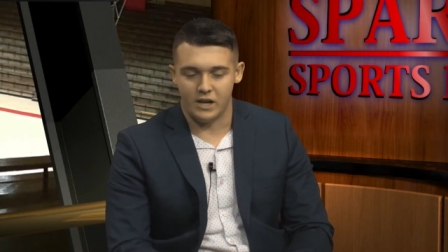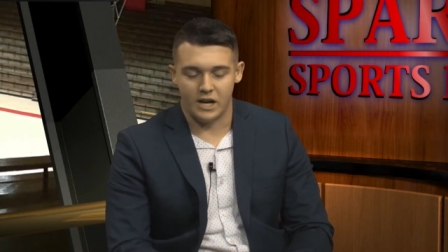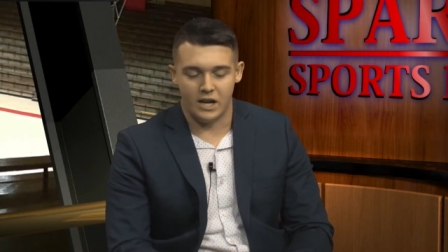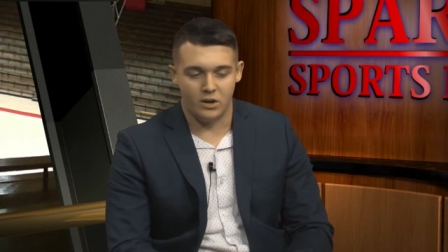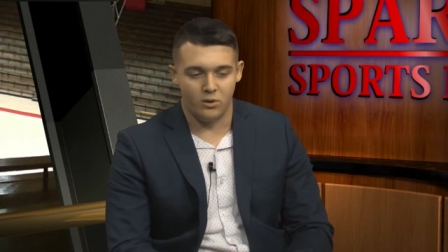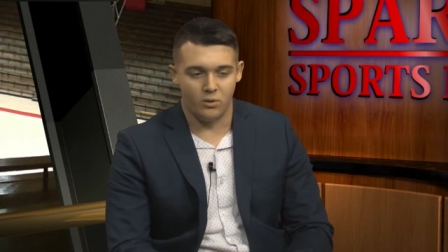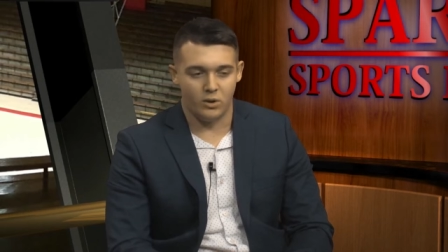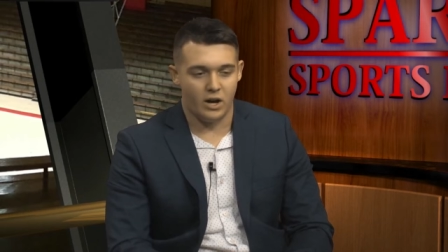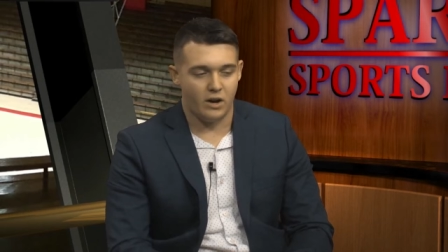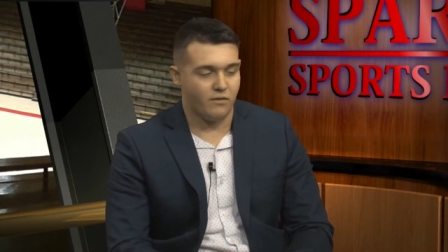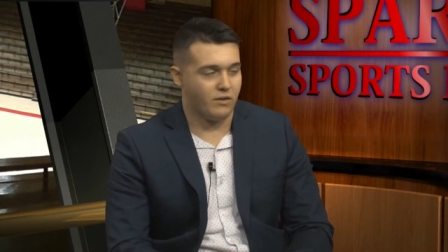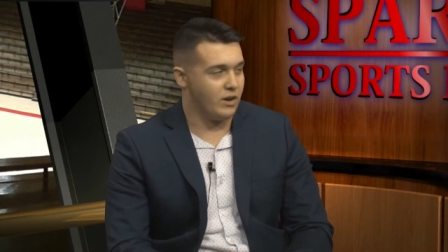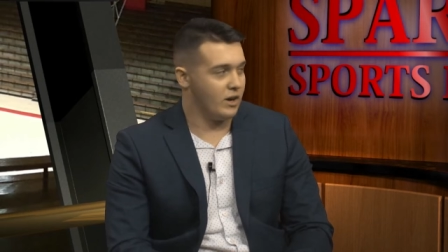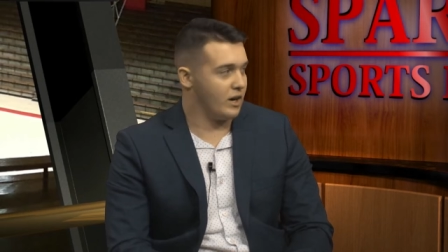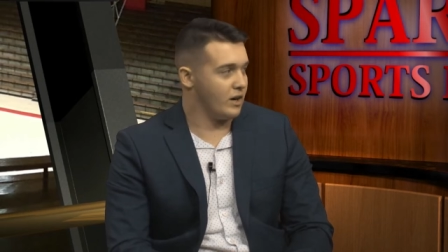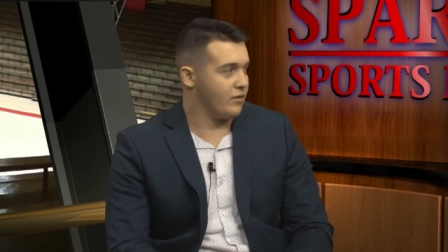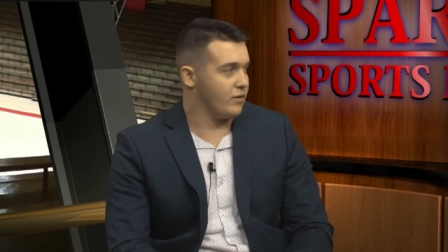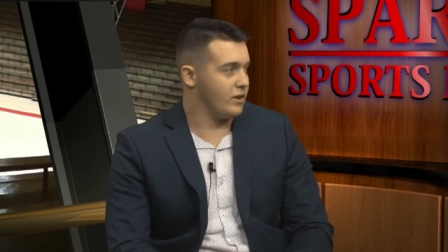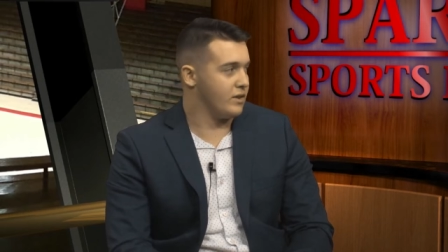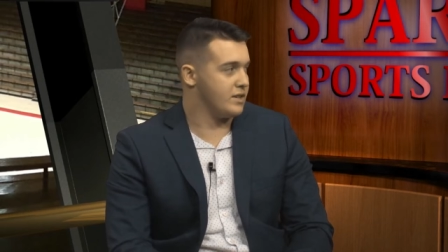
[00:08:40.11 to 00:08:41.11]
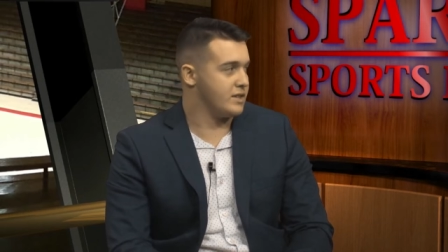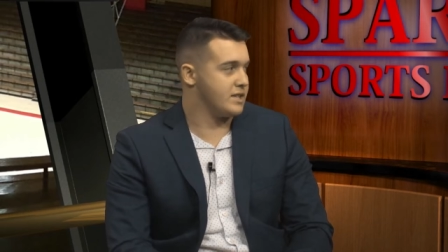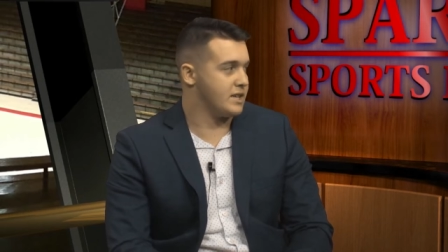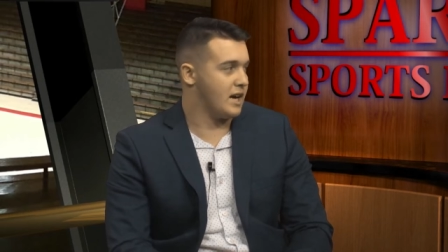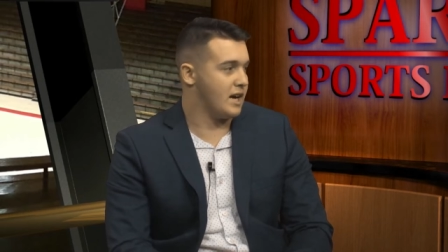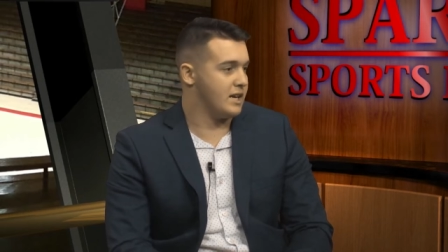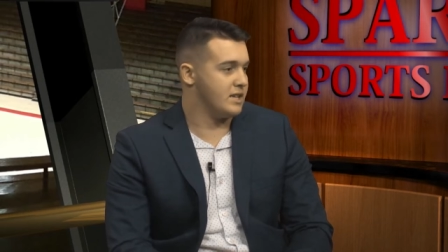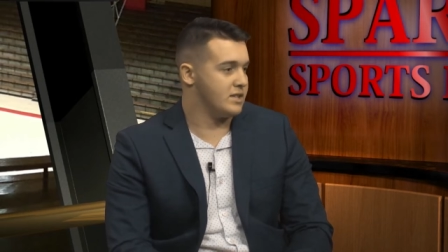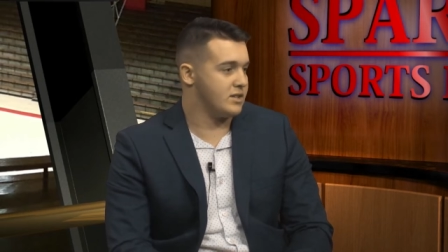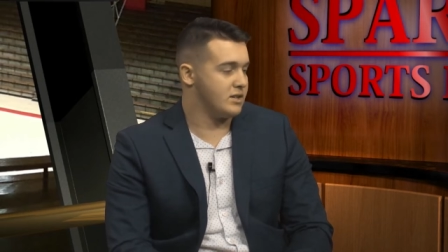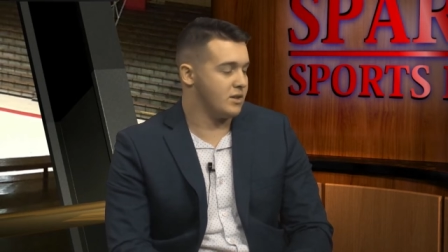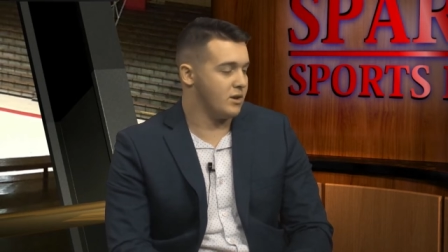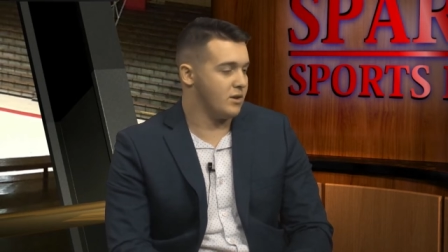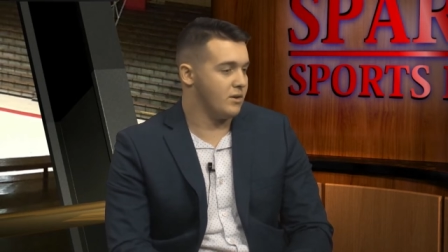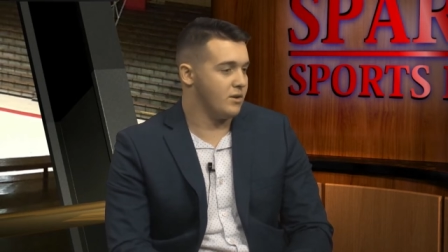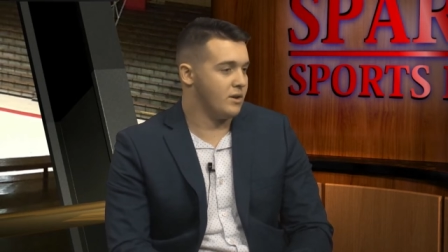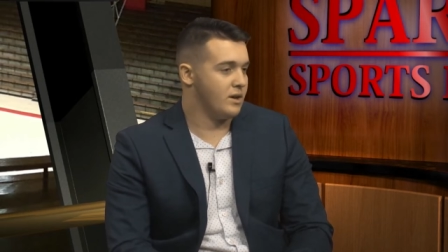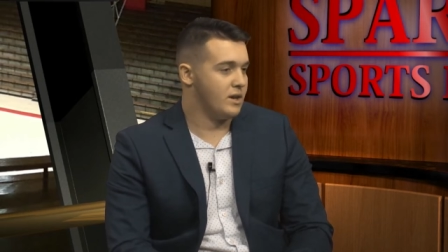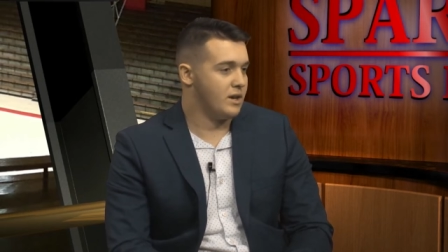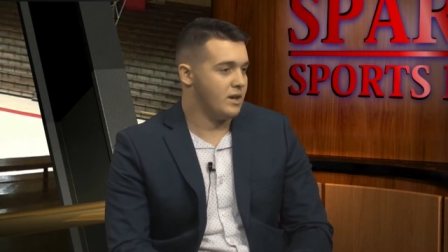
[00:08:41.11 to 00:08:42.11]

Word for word: And I do a lot of videography on the side. So